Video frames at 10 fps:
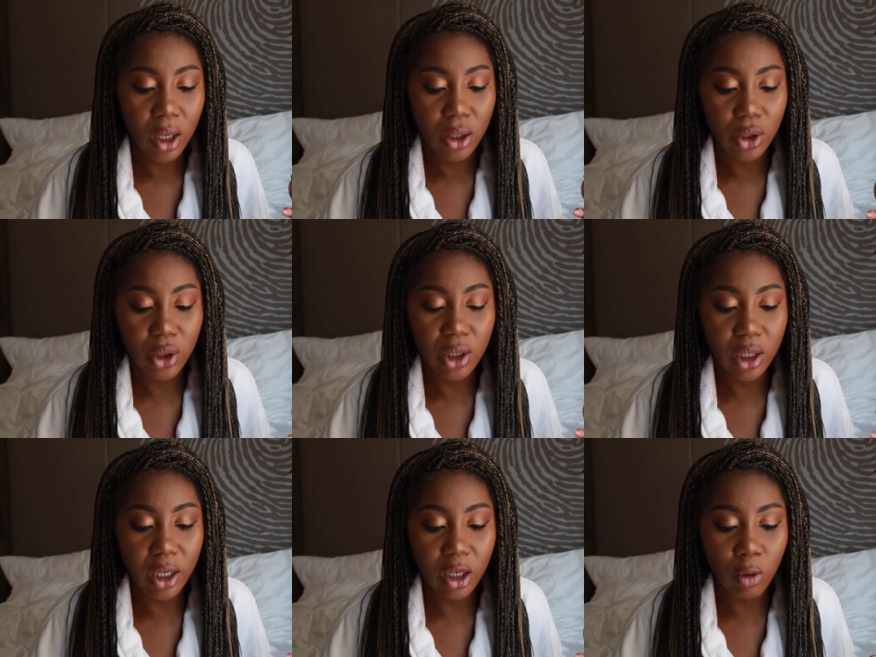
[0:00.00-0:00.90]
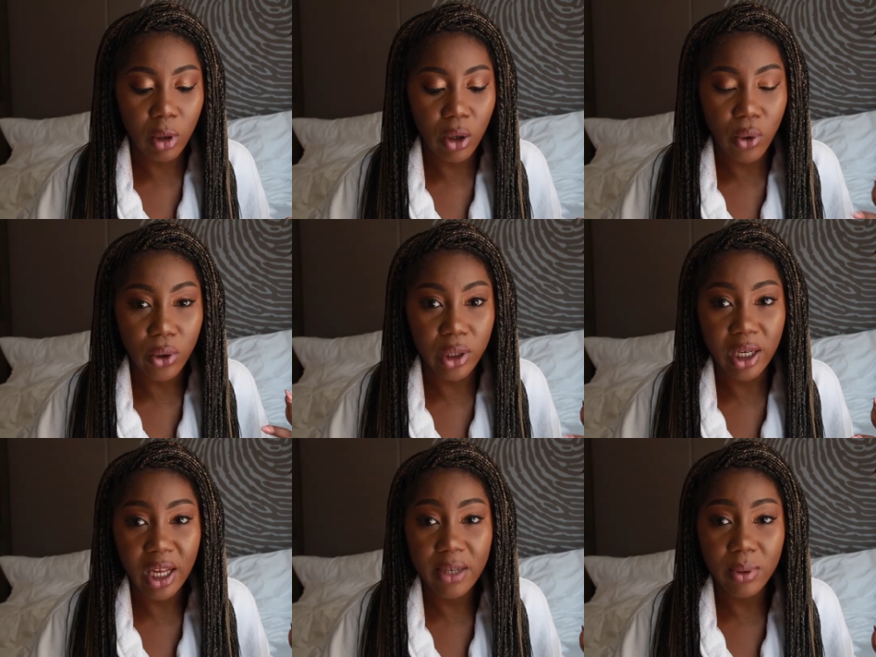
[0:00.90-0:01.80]
just thinking about all the
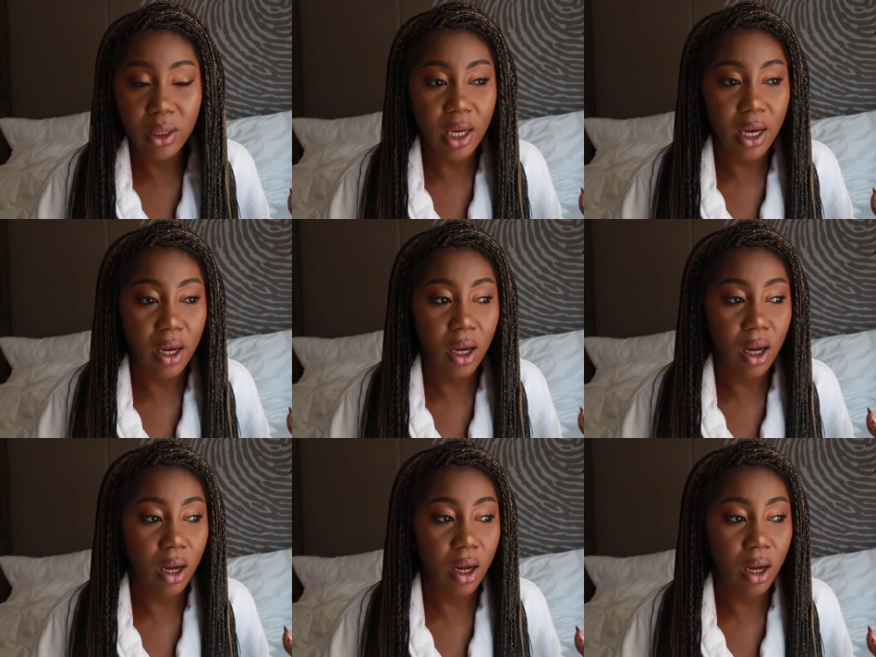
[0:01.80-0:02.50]
lives that